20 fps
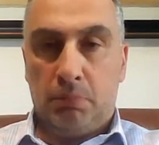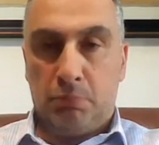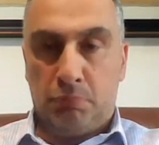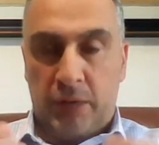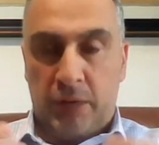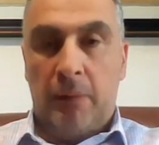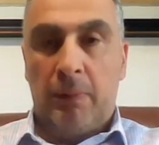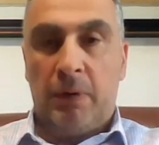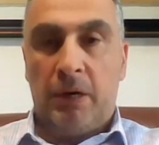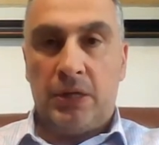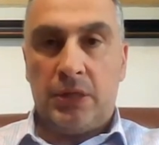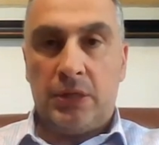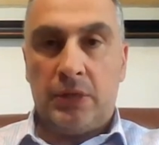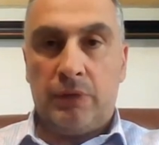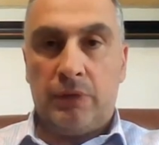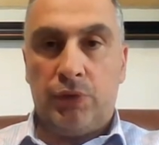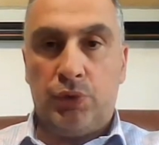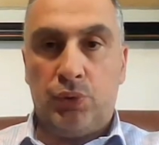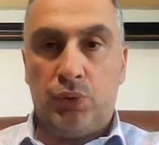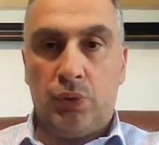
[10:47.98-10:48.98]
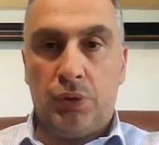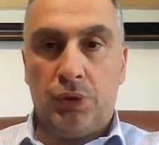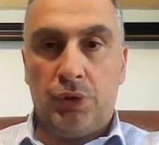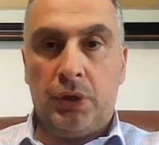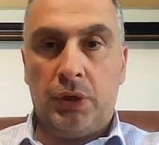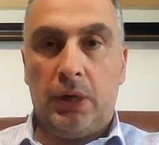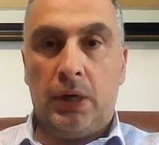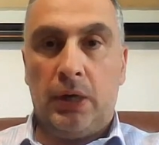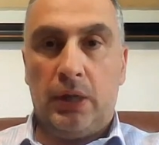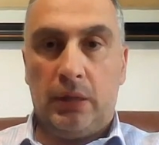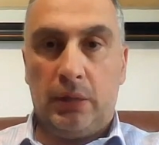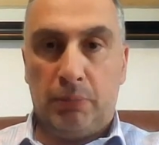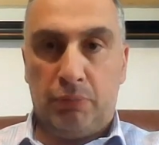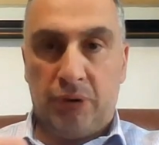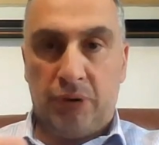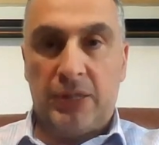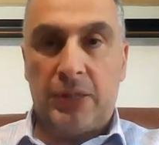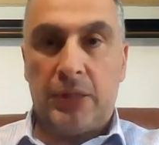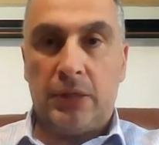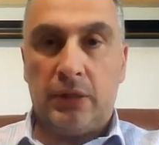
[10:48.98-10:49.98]
Prime Minister of Georgia and the
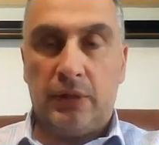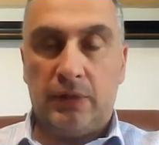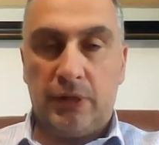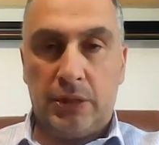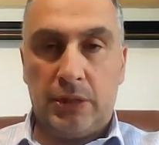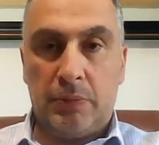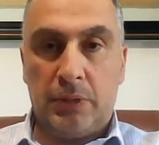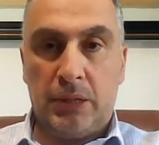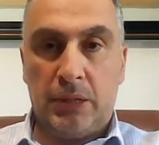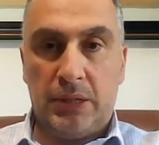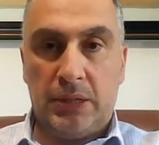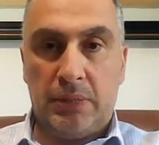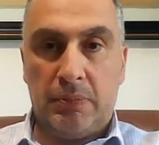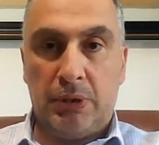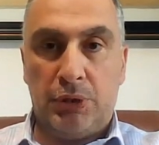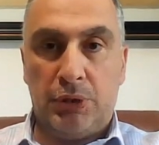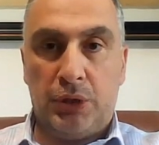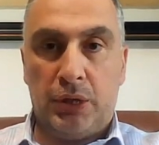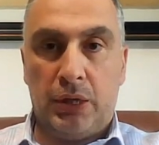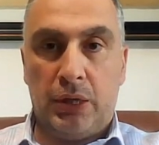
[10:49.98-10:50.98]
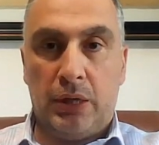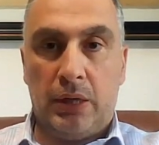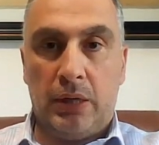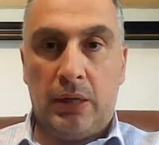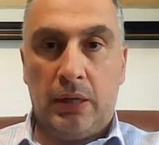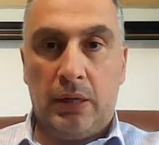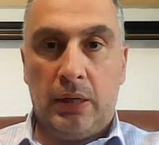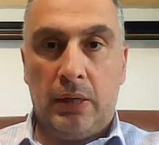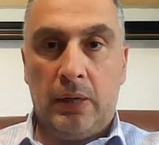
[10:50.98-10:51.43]
President of Azerbaijan